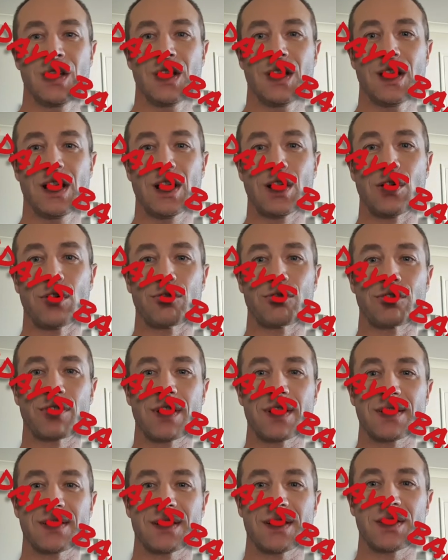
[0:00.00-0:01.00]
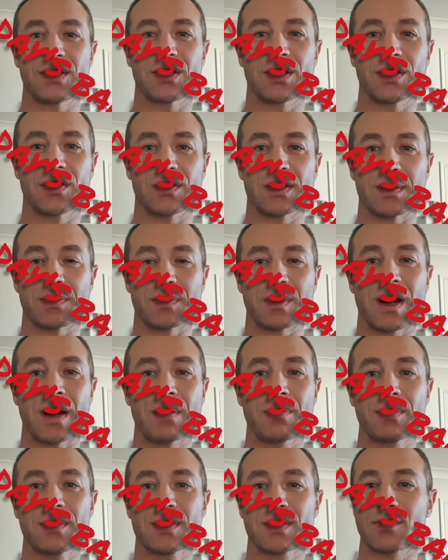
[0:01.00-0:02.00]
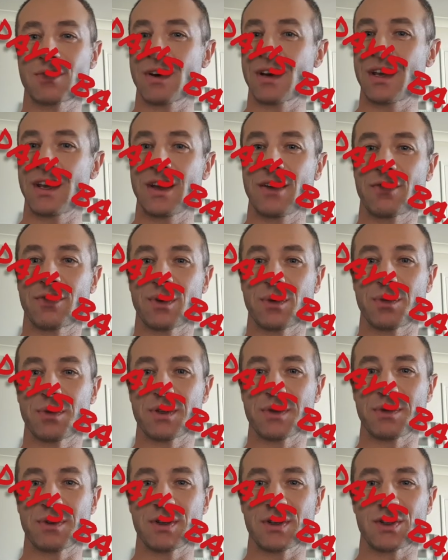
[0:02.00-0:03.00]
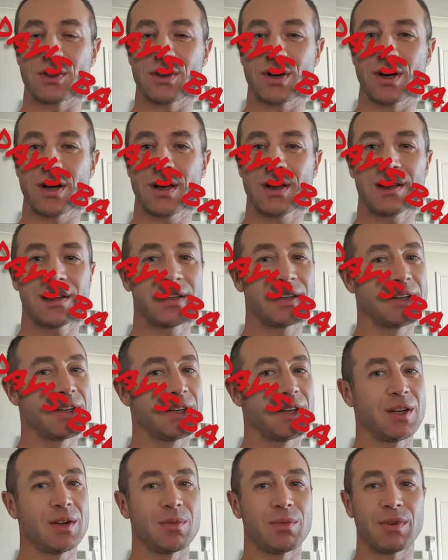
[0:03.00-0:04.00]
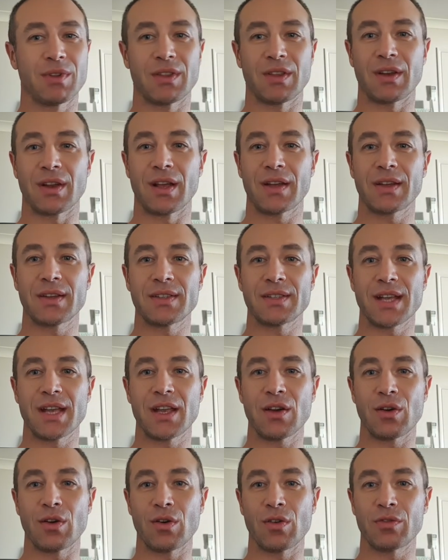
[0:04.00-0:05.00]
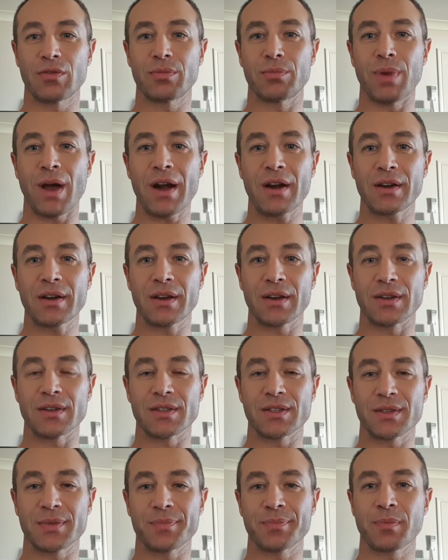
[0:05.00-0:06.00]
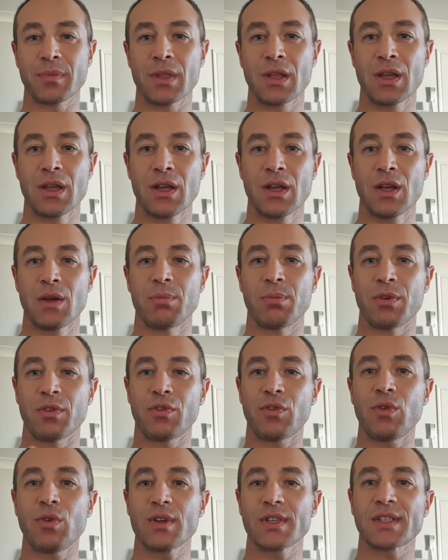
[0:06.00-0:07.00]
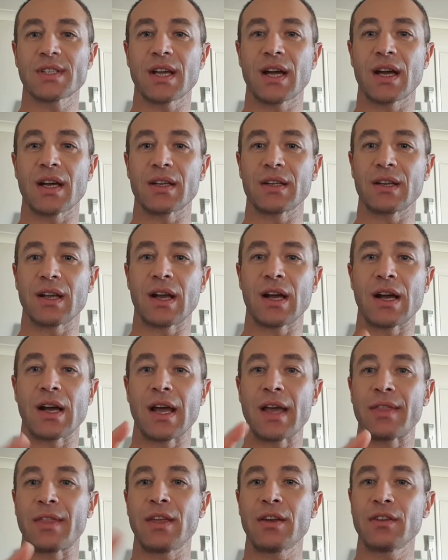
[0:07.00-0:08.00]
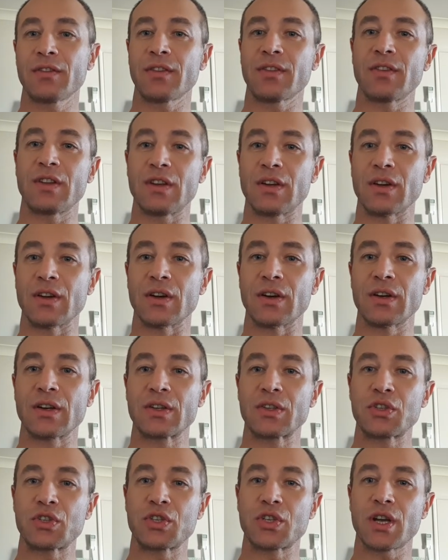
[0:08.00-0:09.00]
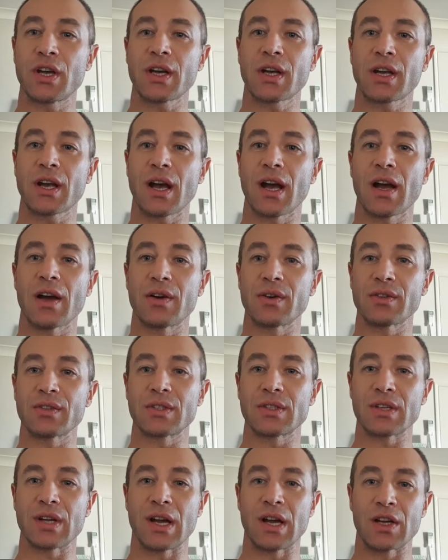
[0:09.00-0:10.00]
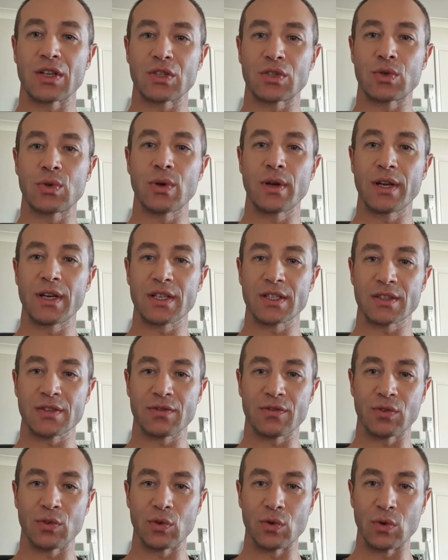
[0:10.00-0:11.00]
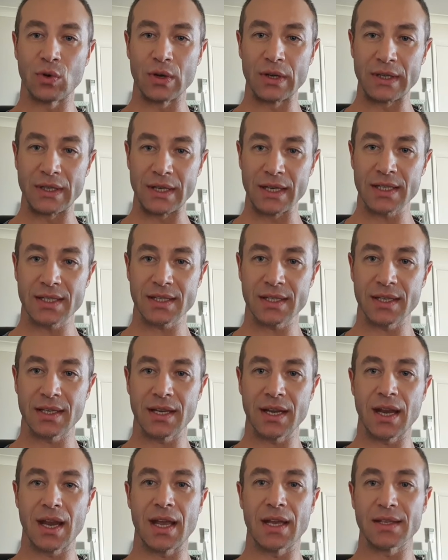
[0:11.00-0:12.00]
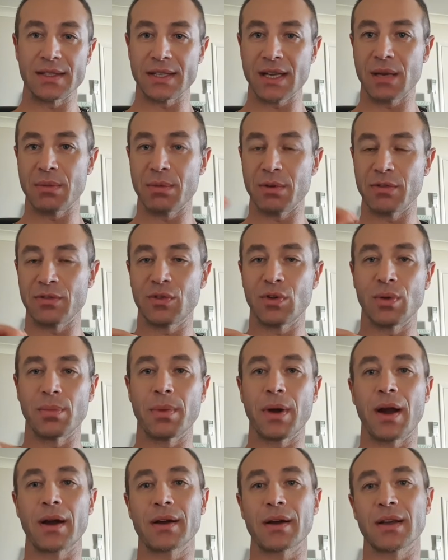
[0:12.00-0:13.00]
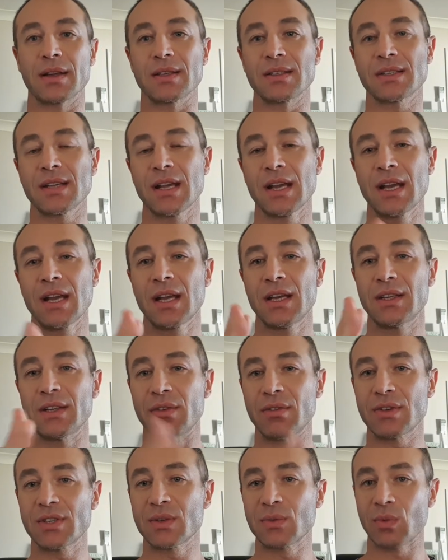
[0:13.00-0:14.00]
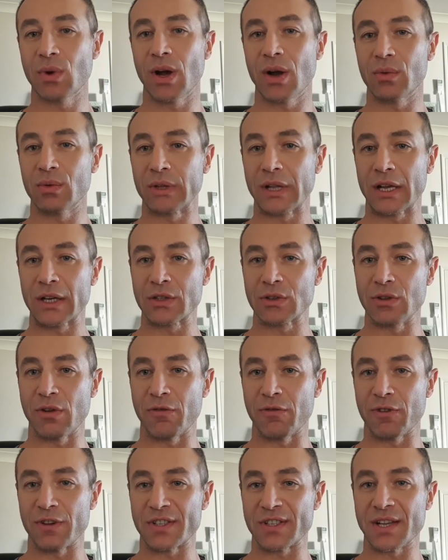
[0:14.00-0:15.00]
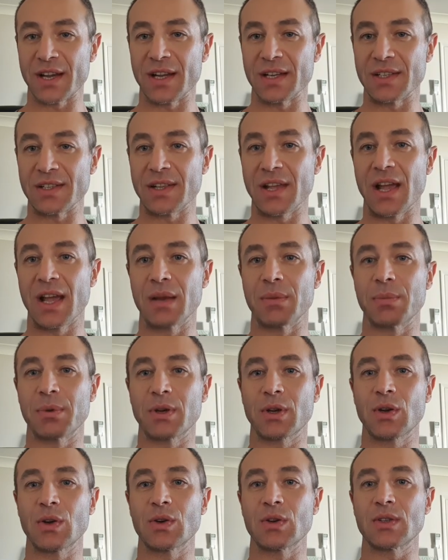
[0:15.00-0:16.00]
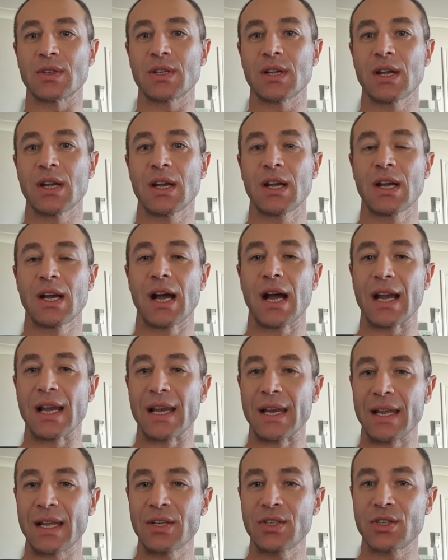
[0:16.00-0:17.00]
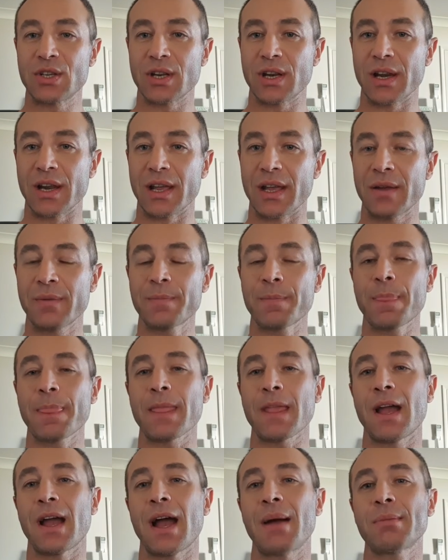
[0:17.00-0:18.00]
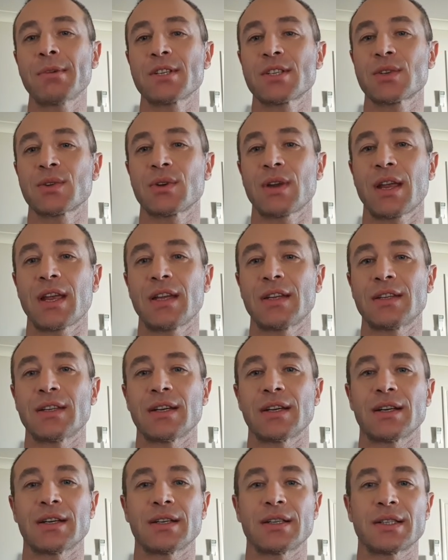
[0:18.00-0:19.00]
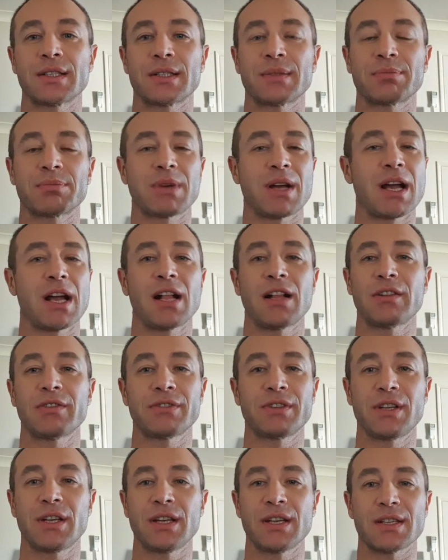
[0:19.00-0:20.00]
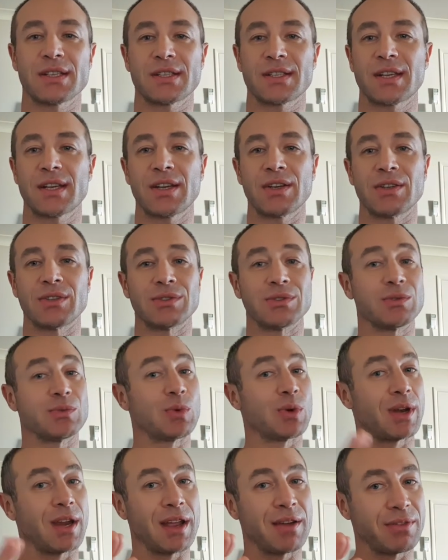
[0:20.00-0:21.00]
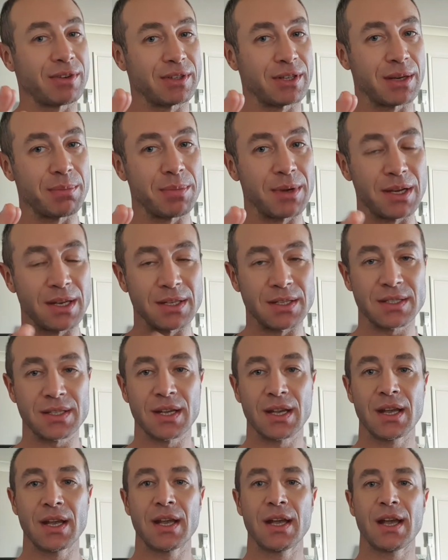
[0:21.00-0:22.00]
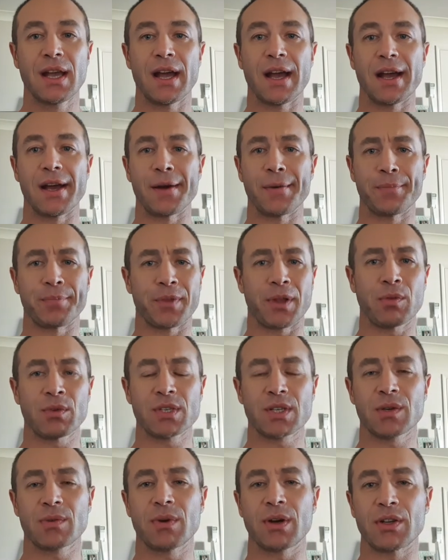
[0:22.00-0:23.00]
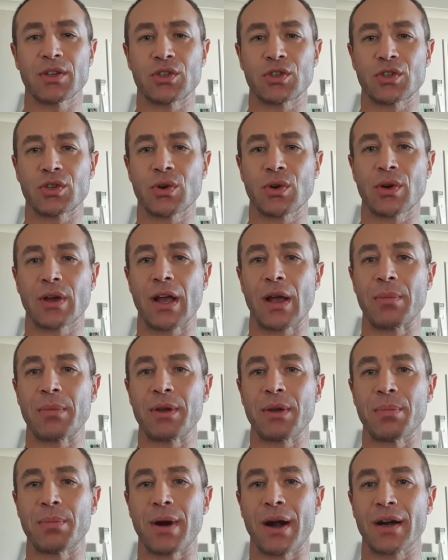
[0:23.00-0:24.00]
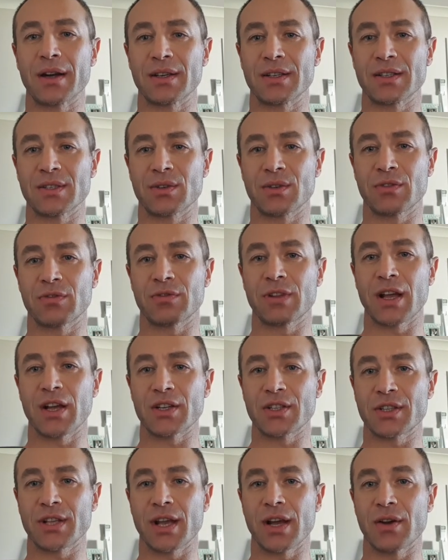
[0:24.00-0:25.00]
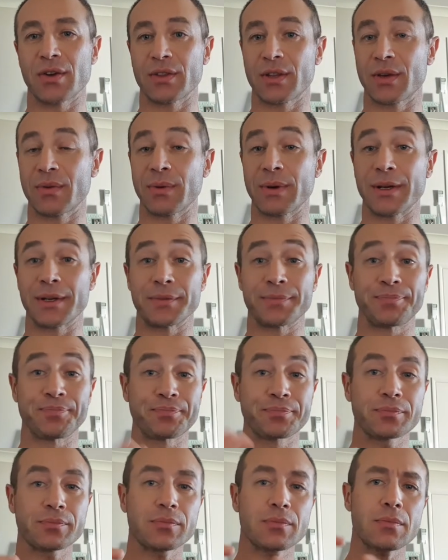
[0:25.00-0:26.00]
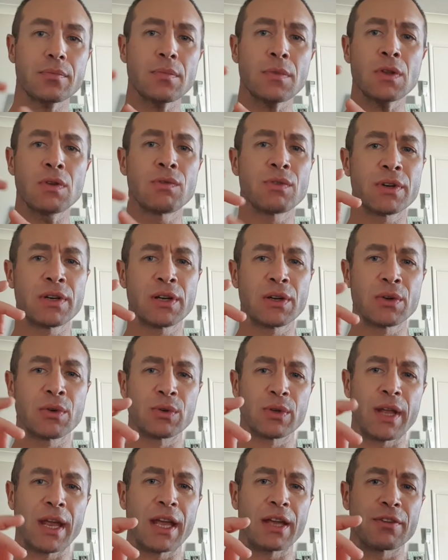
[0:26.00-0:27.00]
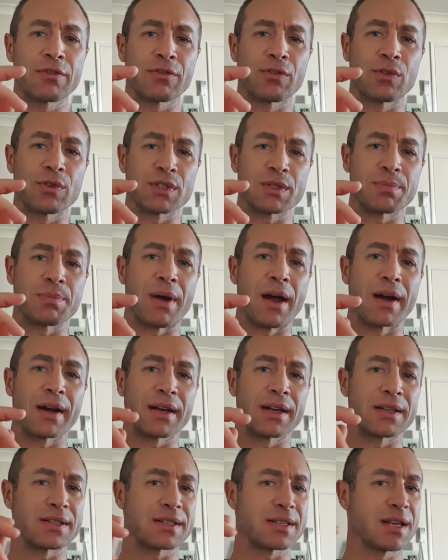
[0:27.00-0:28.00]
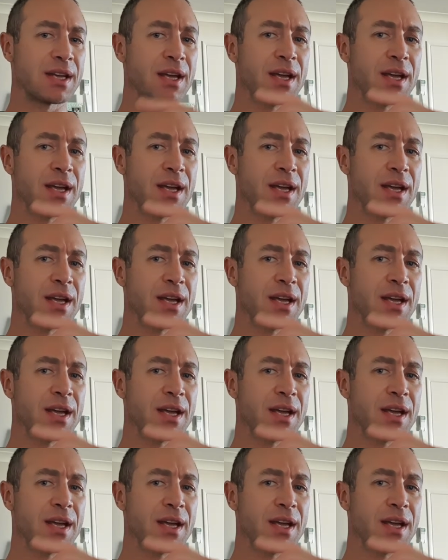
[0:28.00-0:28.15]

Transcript: Hello friends and channel subscribers, Greg here from Brisbane, Australia with another day of bargains. Before I start, at the end of the video, check out two links for yesterday and day before bargains. The reason why I would like to emphasize that because allegedly Amazon had a half year sale, whatever that means. I was quite shocked how many bargains got flushed out. There were really good headphones bargains.